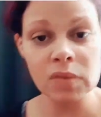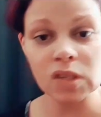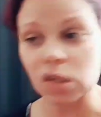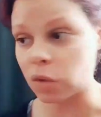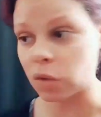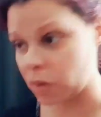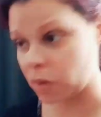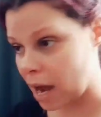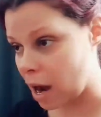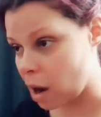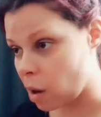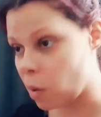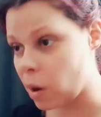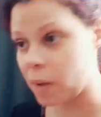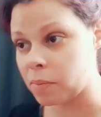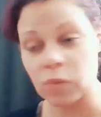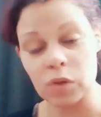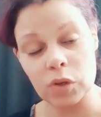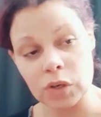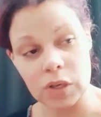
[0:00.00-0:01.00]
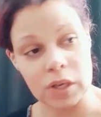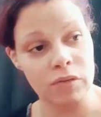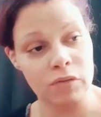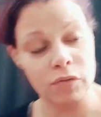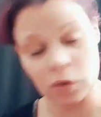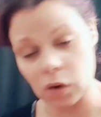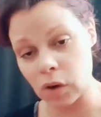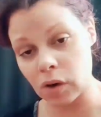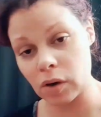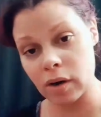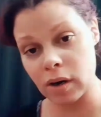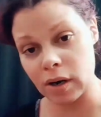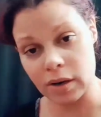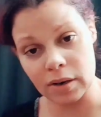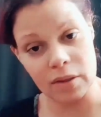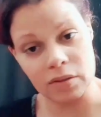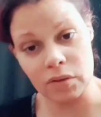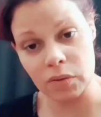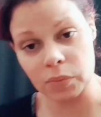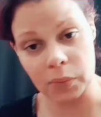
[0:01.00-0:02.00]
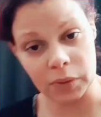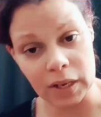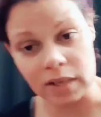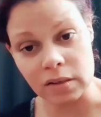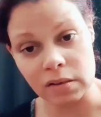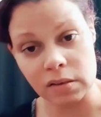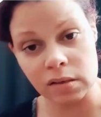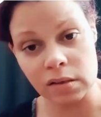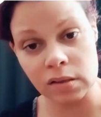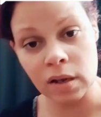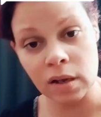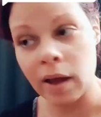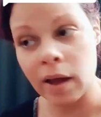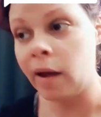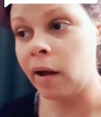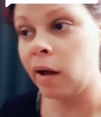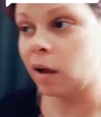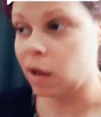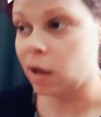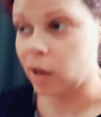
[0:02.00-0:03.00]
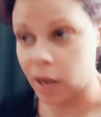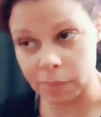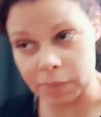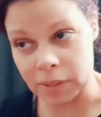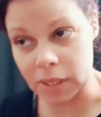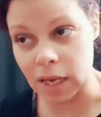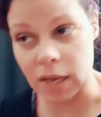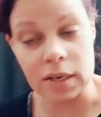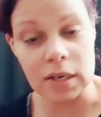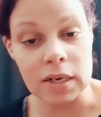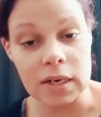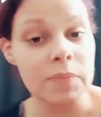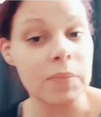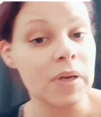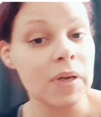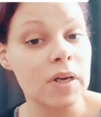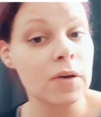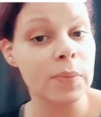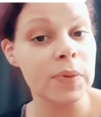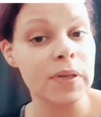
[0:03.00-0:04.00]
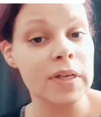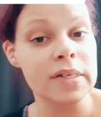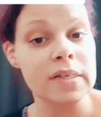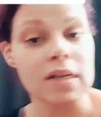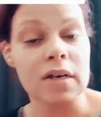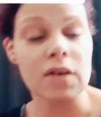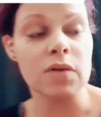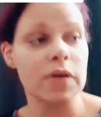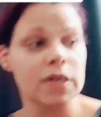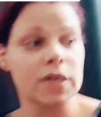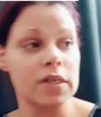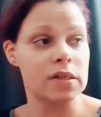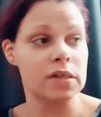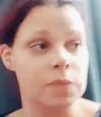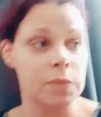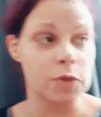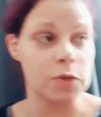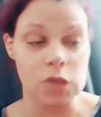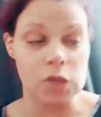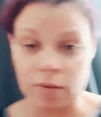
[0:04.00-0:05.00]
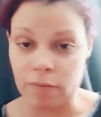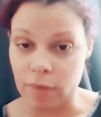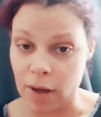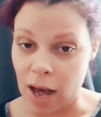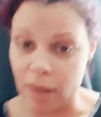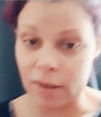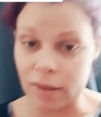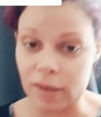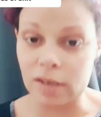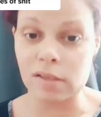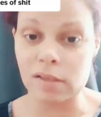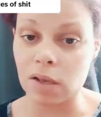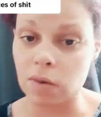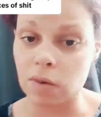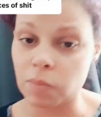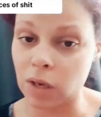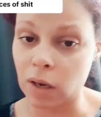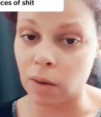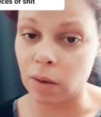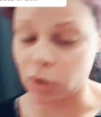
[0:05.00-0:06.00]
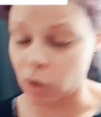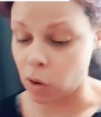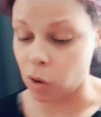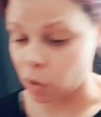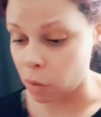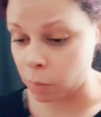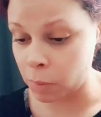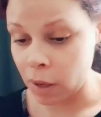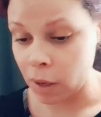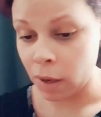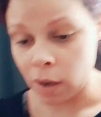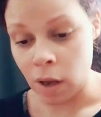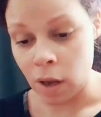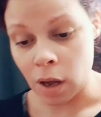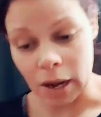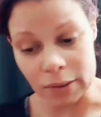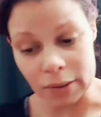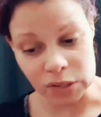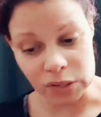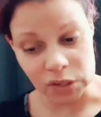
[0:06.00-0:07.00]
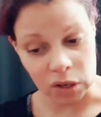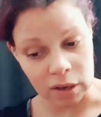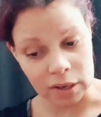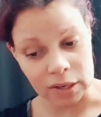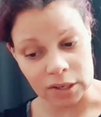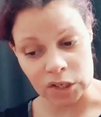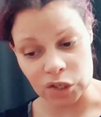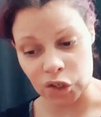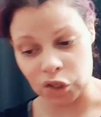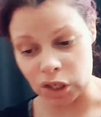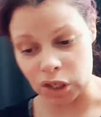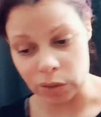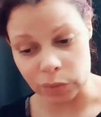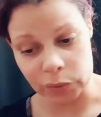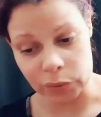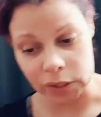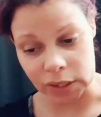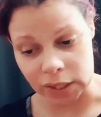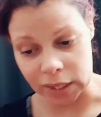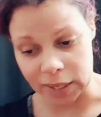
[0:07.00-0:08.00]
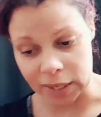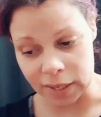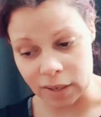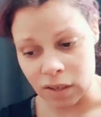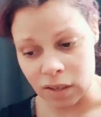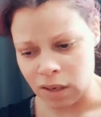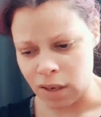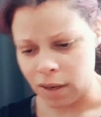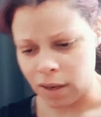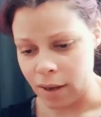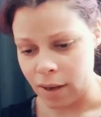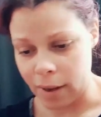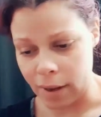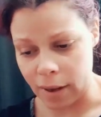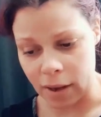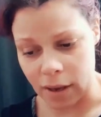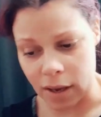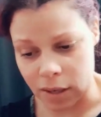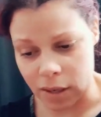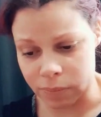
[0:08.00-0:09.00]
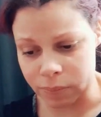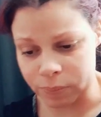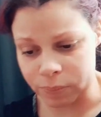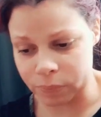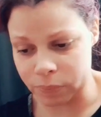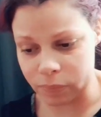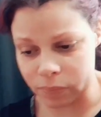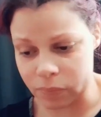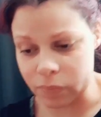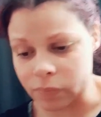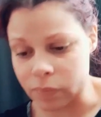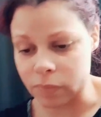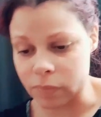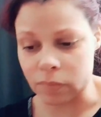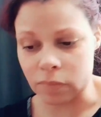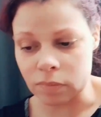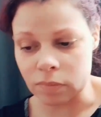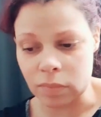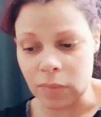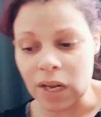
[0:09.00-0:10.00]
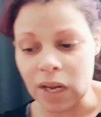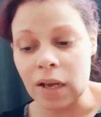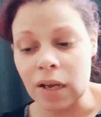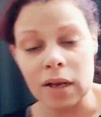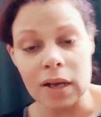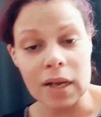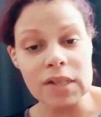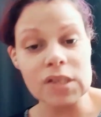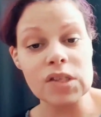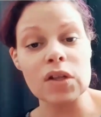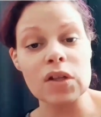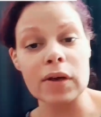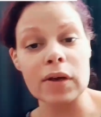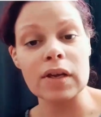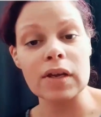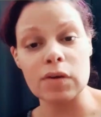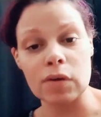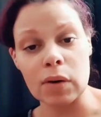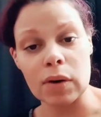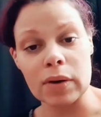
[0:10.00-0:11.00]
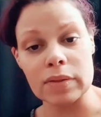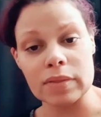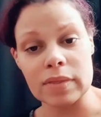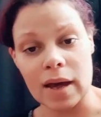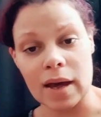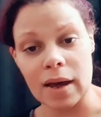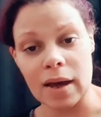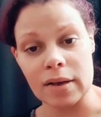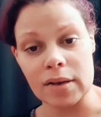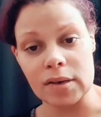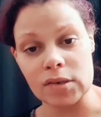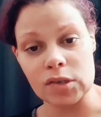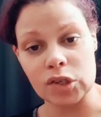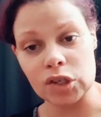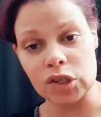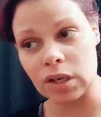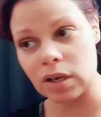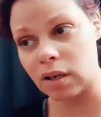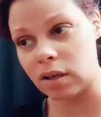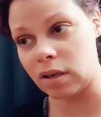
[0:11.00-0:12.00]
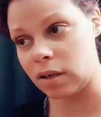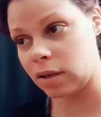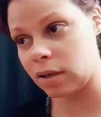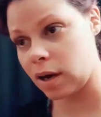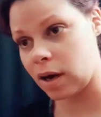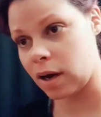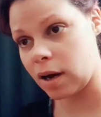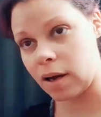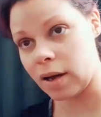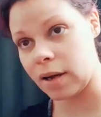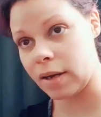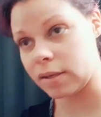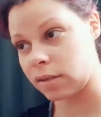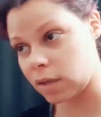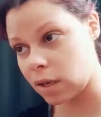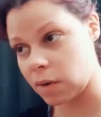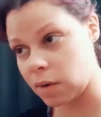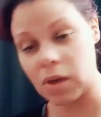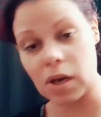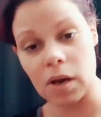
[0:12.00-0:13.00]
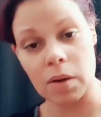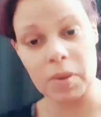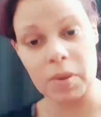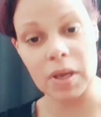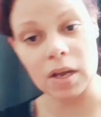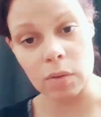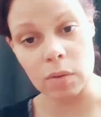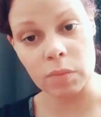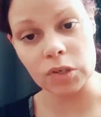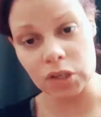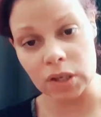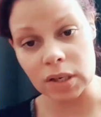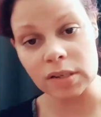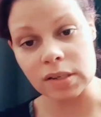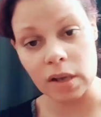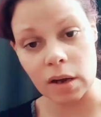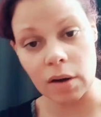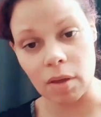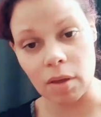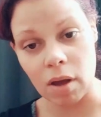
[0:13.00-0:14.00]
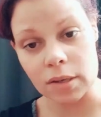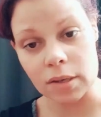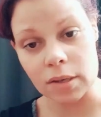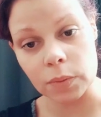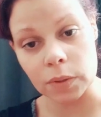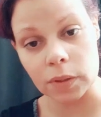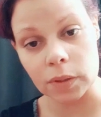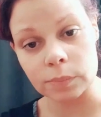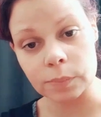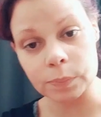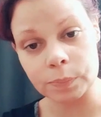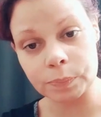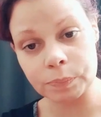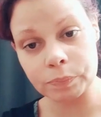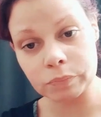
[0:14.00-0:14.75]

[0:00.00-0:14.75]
So now I'm looking for another place. I mean, I need a bigger place anyways, especially if Ali is going to be coming home. I was talking to CHEO today. Um, it's looking good that she uh, is going to be coming here when she gets out of the hospital.